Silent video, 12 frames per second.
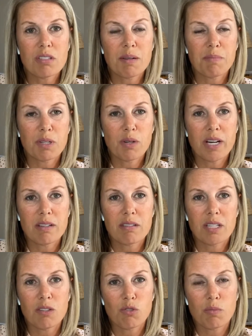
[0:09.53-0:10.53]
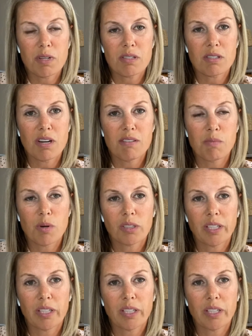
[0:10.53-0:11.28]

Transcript: up at Ohio State, she'll be a sophomore.